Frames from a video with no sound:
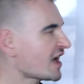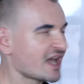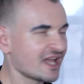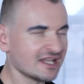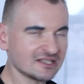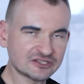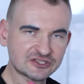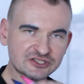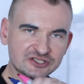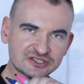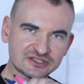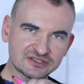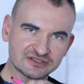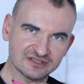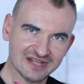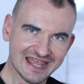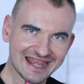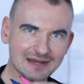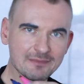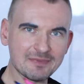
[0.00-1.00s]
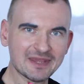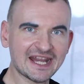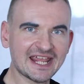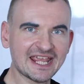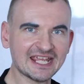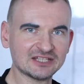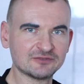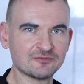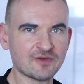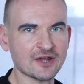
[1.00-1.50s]
and
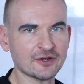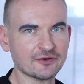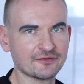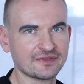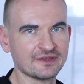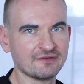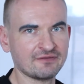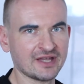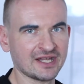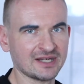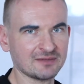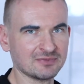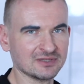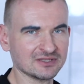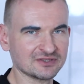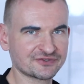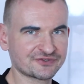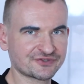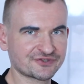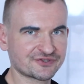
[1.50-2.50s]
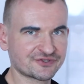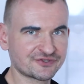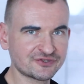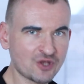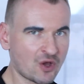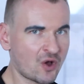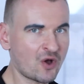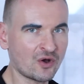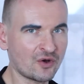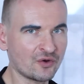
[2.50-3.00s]
eliminate one of the variables.
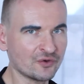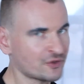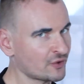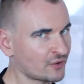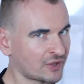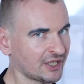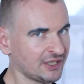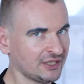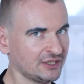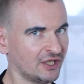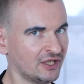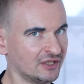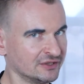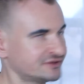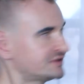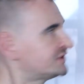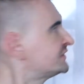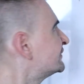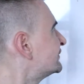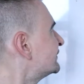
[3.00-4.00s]
No, you cannot.